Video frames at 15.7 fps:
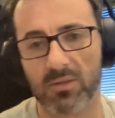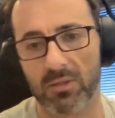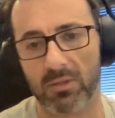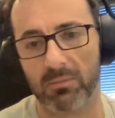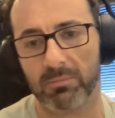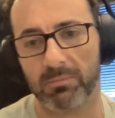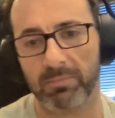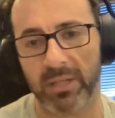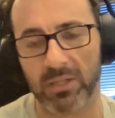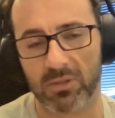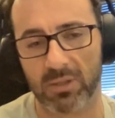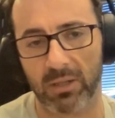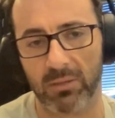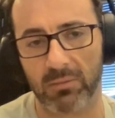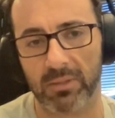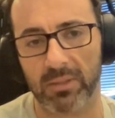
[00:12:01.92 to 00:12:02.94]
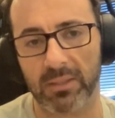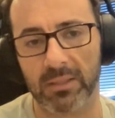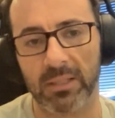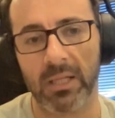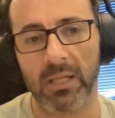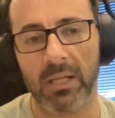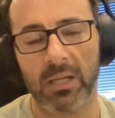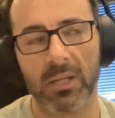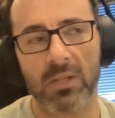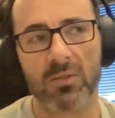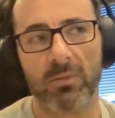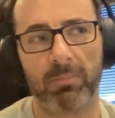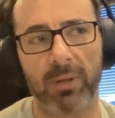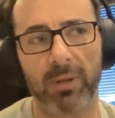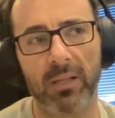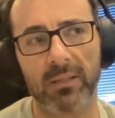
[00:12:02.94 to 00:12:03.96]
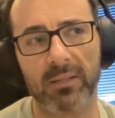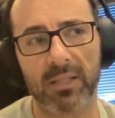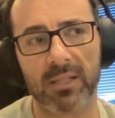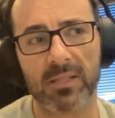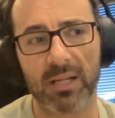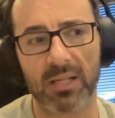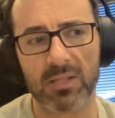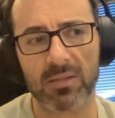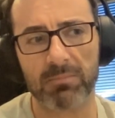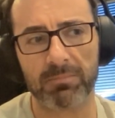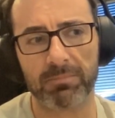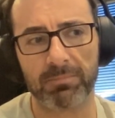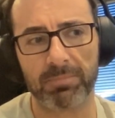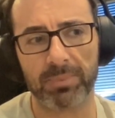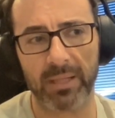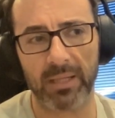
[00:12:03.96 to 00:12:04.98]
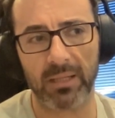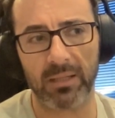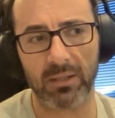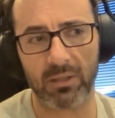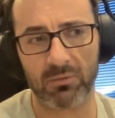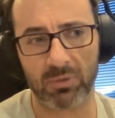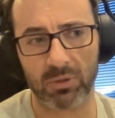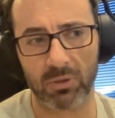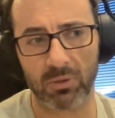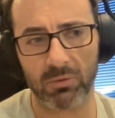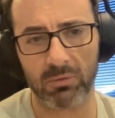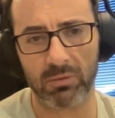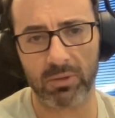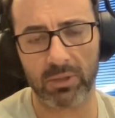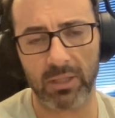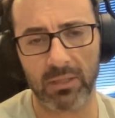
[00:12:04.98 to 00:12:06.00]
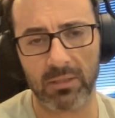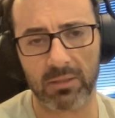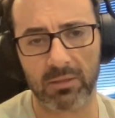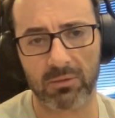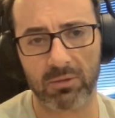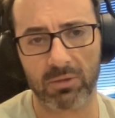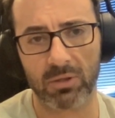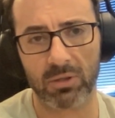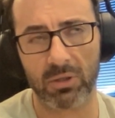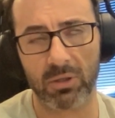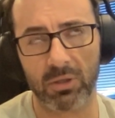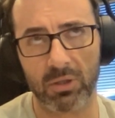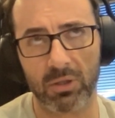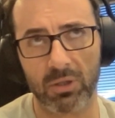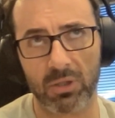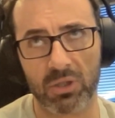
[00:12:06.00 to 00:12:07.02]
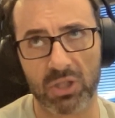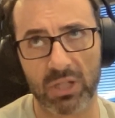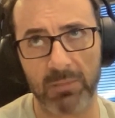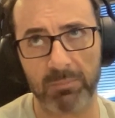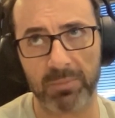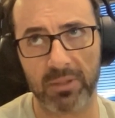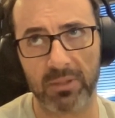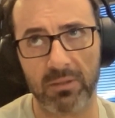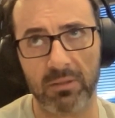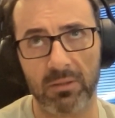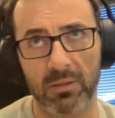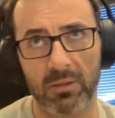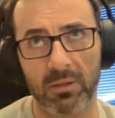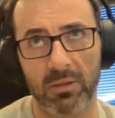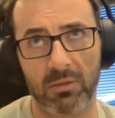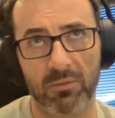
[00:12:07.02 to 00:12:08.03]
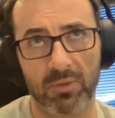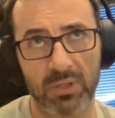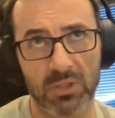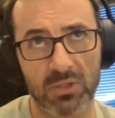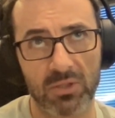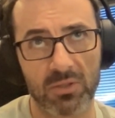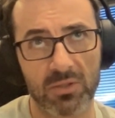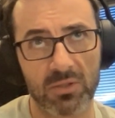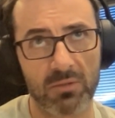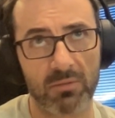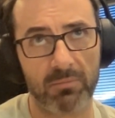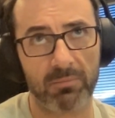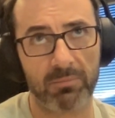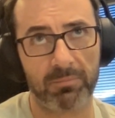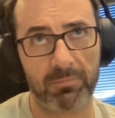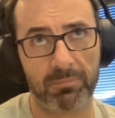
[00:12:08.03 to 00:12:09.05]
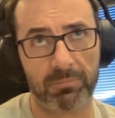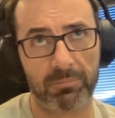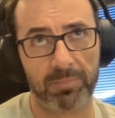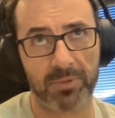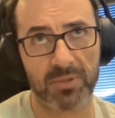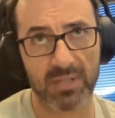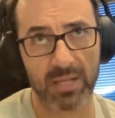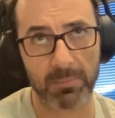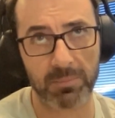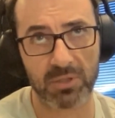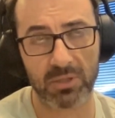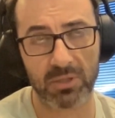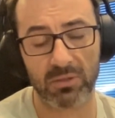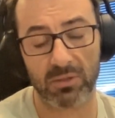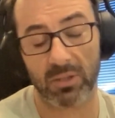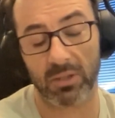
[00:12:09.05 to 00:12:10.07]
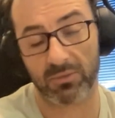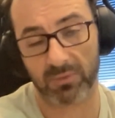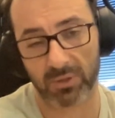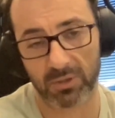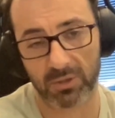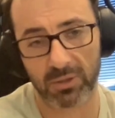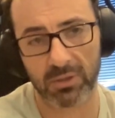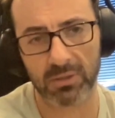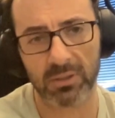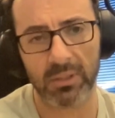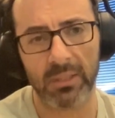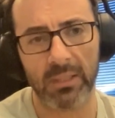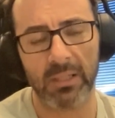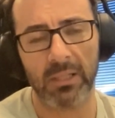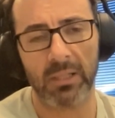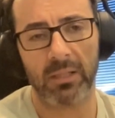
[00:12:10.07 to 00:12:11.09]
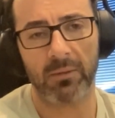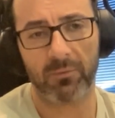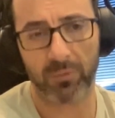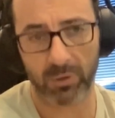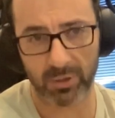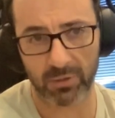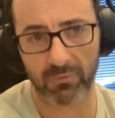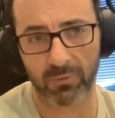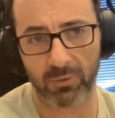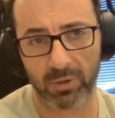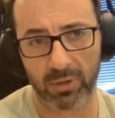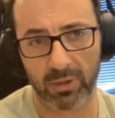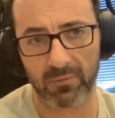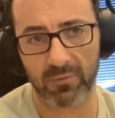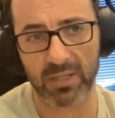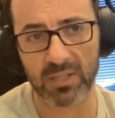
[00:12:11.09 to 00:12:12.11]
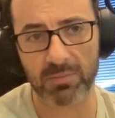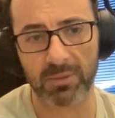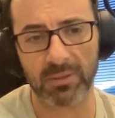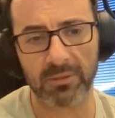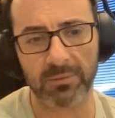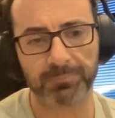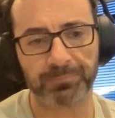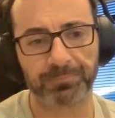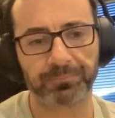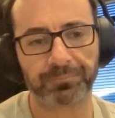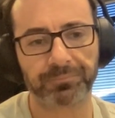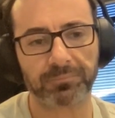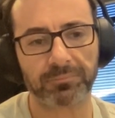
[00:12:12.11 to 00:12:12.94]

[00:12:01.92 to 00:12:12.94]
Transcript: of the major outlet. So politics does play a role in shaping the region's perception, not for good, for the foreign investment.